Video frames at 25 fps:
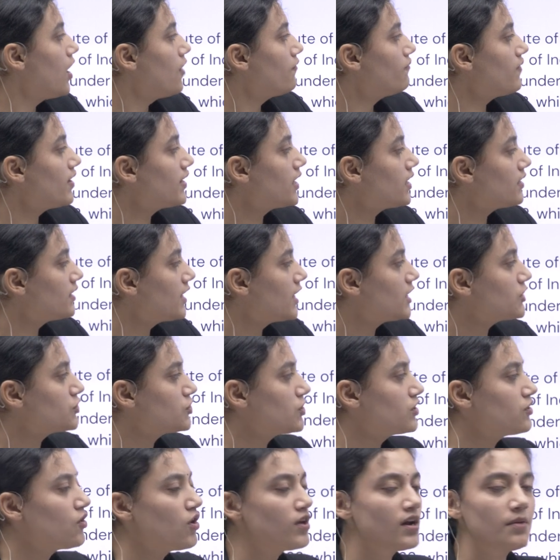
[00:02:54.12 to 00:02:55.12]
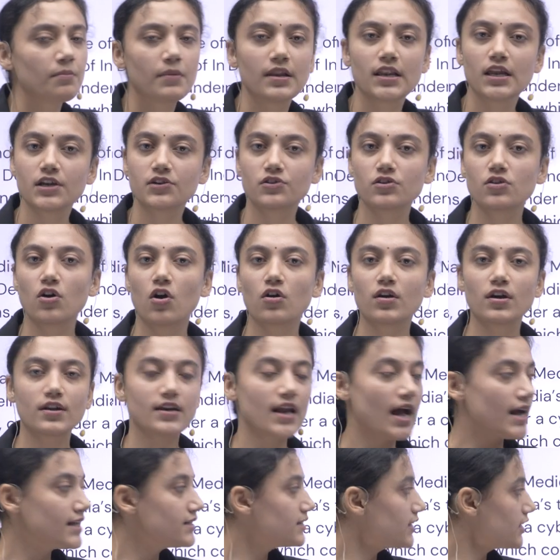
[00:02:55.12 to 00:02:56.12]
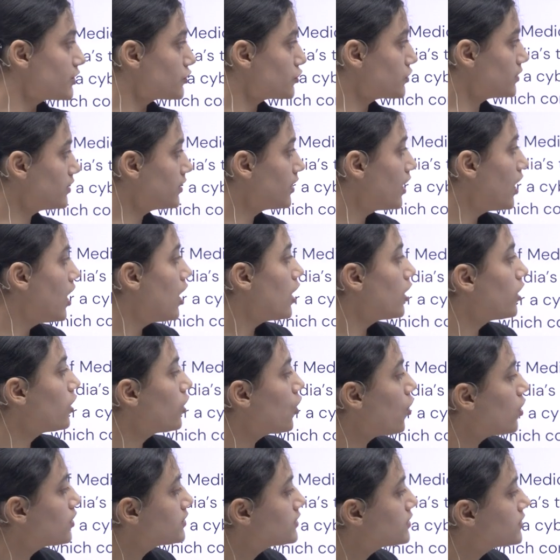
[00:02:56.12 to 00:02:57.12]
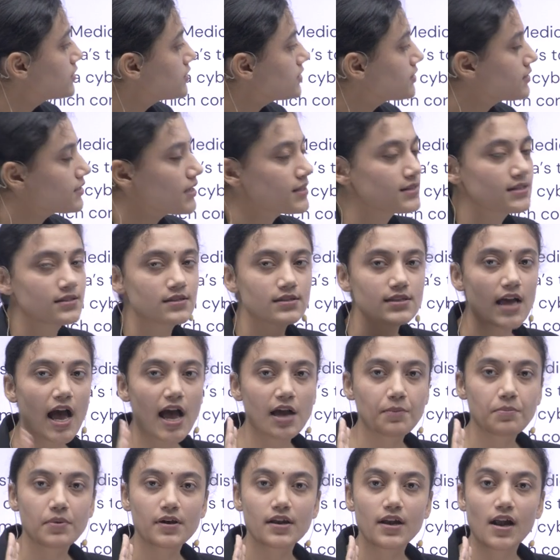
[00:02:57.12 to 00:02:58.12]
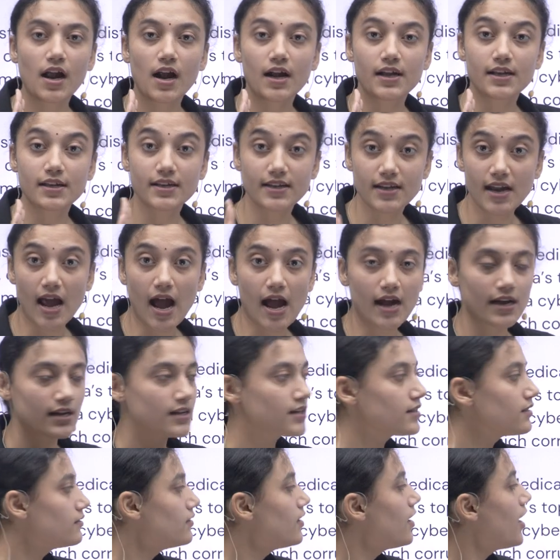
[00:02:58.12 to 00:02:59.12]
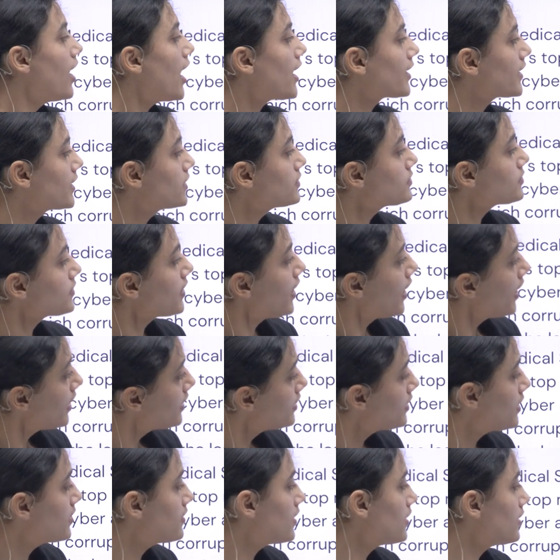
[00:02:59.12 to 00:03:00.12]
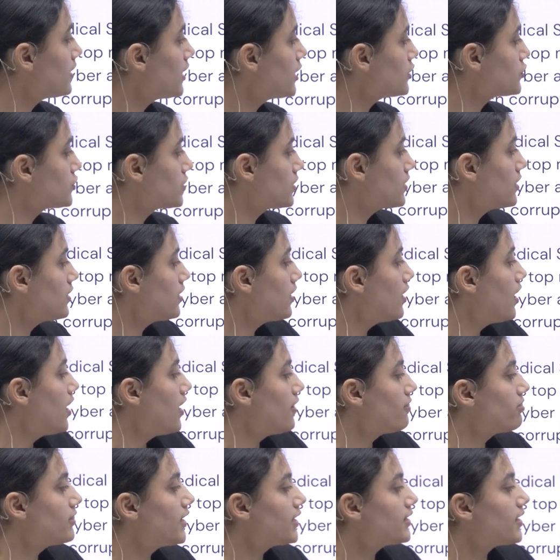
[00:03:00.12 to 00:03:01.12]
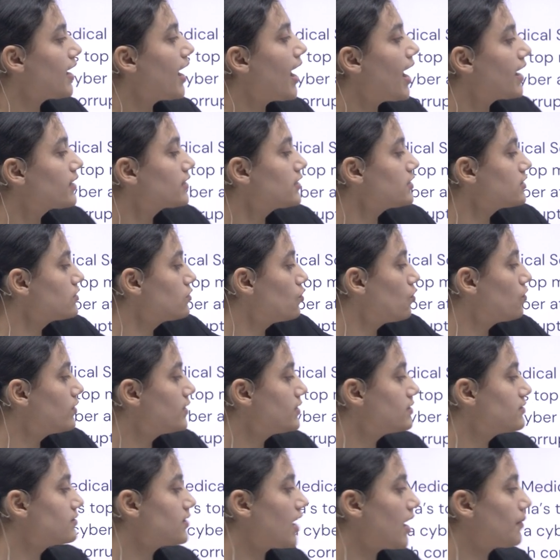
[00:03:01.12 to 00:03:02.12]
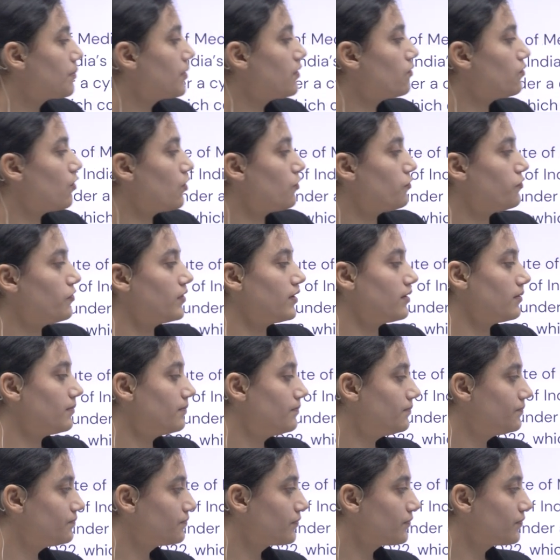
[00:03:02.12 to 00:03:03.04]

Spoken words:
When a nation or a military organization launches a cyber attack against any other nation, that act is known as cyber warfare.